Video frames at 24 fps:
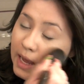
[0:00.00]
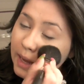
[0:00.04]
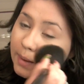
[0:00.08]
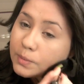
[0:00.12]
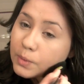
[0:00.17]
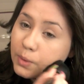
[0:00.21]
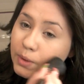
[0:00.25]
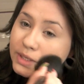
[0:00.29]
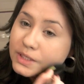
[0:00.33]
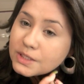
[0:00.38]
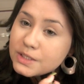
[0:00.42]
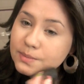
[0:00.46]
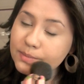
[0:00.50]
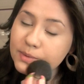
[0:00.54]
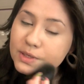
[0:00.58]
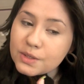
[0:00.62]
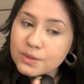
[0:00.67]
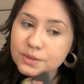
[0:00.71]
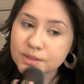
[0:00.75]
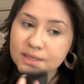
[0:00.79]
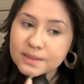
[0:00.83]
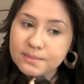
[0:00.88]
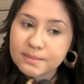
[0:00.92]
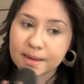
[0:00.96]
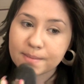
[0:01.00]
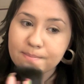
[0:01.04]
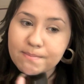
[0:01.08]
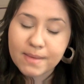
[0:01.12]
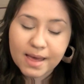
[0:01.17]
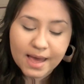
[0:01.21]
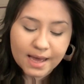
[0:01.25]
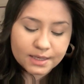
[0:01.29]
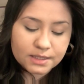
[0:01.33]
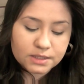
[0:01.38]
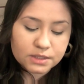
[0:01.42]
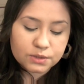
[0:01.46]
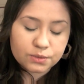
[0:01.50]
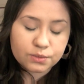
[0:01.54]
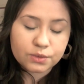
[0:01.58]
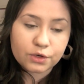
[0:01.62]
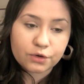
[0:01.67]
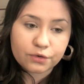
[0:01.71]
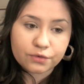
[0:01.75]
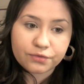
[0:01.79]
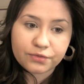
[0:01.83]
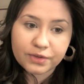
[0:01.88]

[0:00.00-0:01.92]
I'm going to be using my MAC Studio